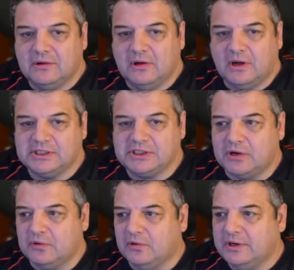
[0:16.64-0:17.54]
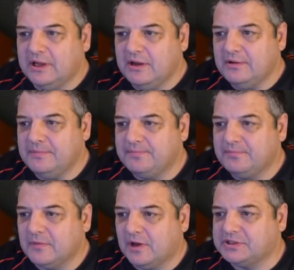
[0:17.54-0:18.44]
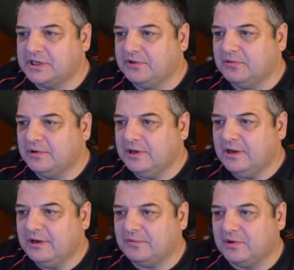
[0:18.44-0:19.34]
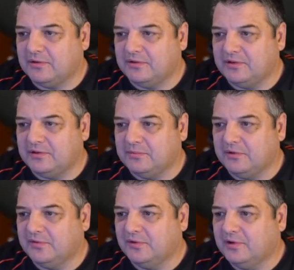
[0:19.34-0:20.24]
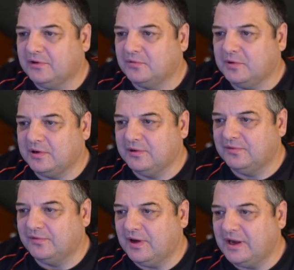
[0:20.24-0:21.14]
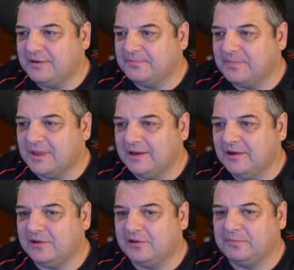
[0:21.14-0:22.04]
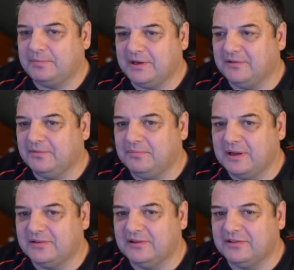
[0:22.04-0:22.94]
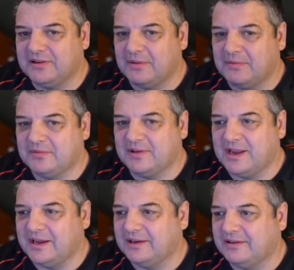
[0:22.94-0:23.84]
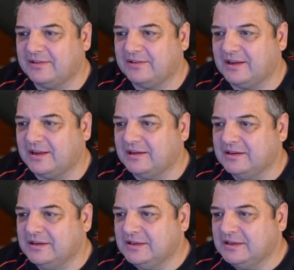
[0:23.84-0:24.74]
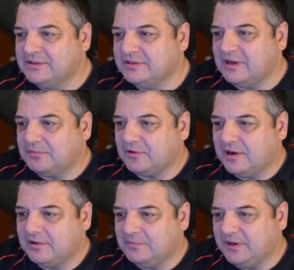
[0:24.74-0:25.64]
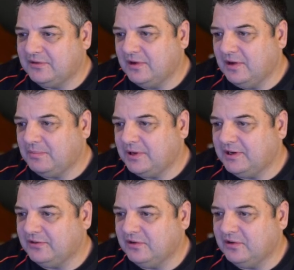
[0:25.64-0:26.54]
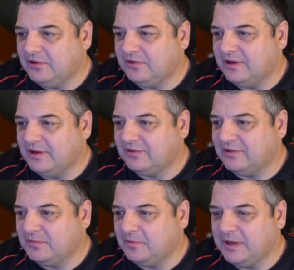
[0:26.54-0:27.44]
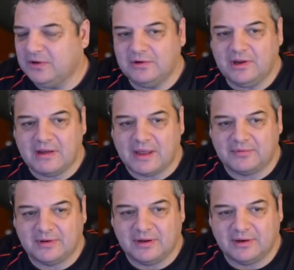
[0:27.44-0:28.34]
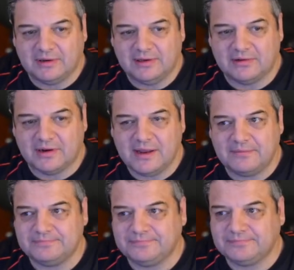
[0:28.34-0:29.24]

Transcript: iShowU audio. That's what I was using before, and it was working fine. And then I got this big message come up saying that just upgraded to Big Sur. Please use SWB audio app. So I clicked on that.